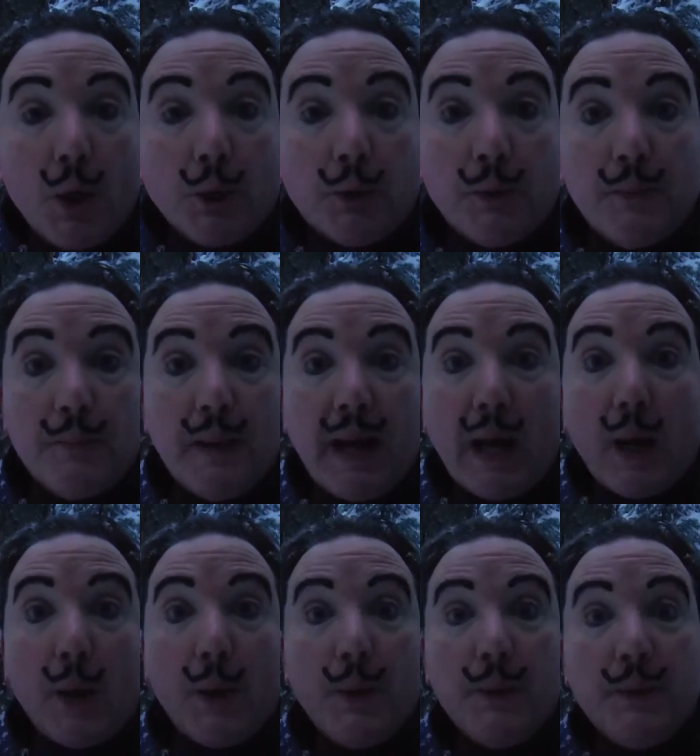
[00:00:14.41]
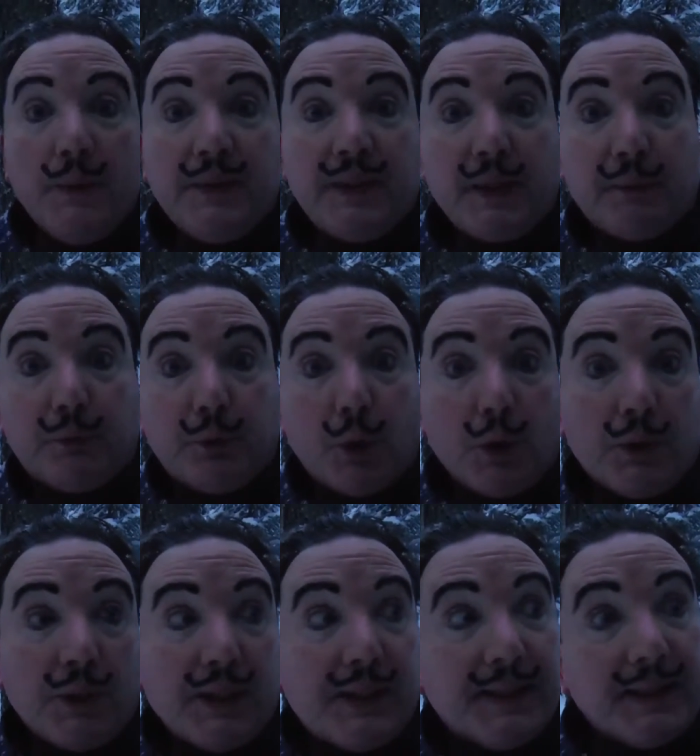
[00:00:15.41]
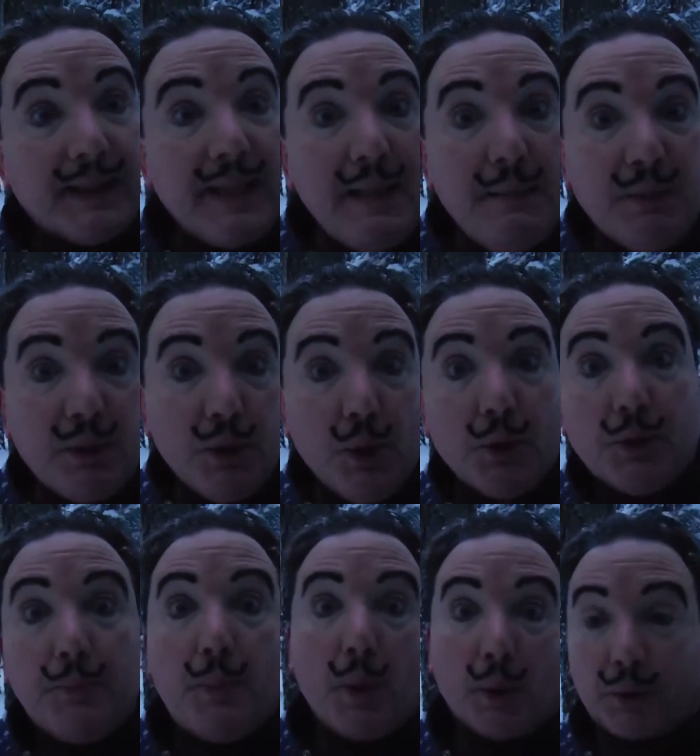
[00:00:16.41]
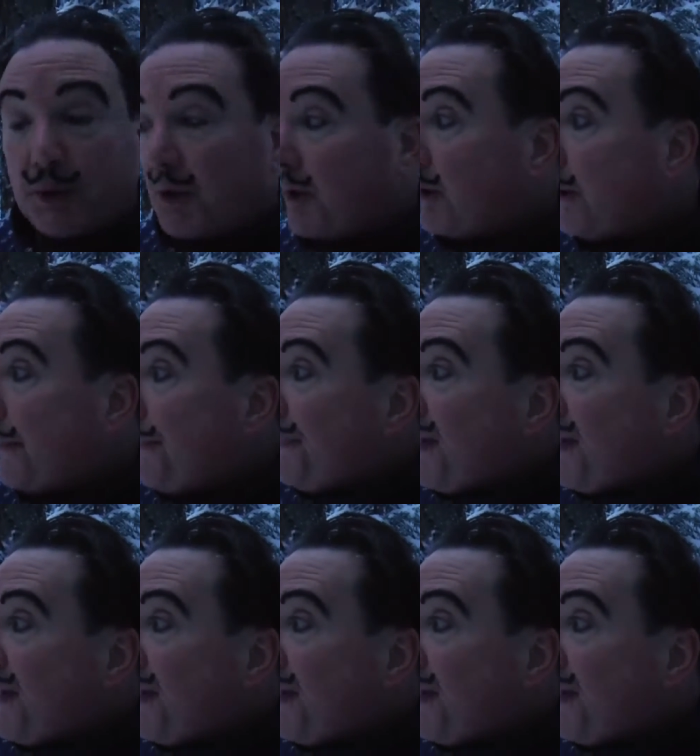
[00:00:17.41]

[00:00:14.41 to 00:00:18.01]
doing my own self-taught extreme snow sports.